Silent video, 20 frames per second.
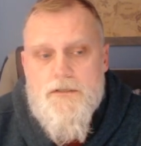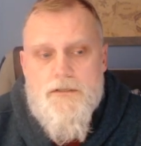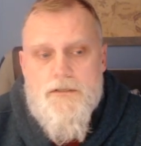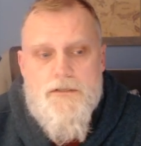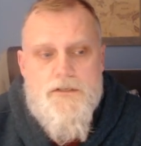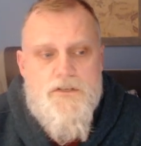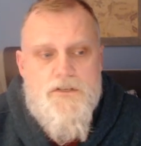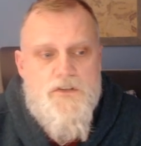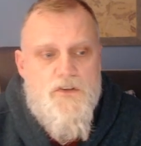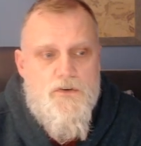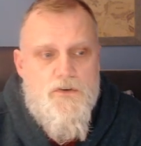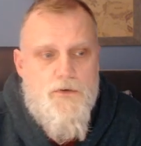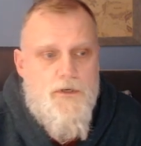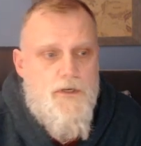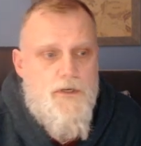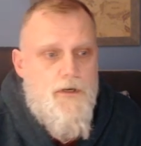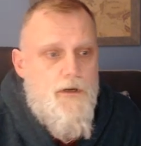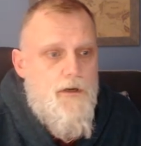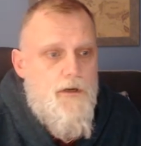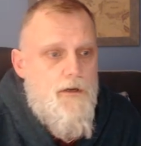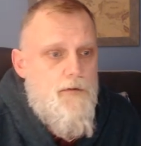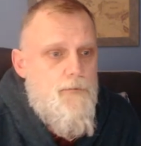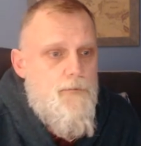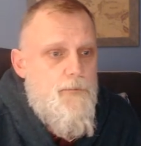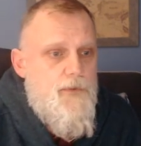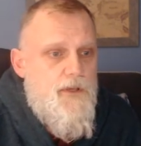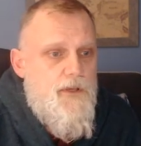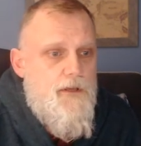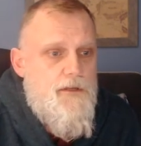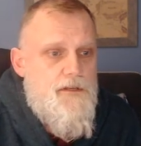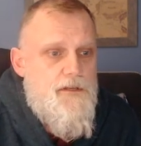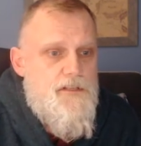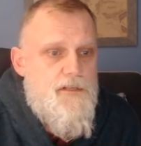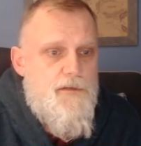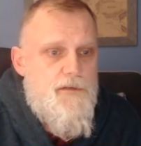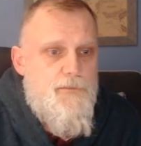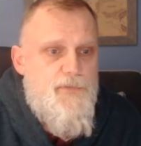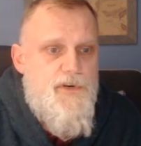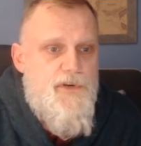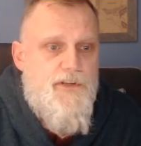So you can just
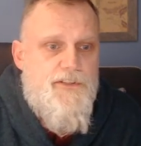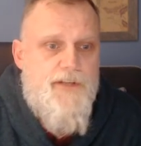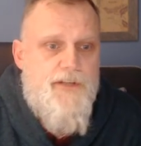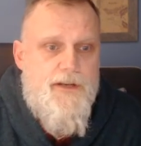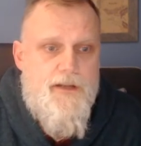appreciate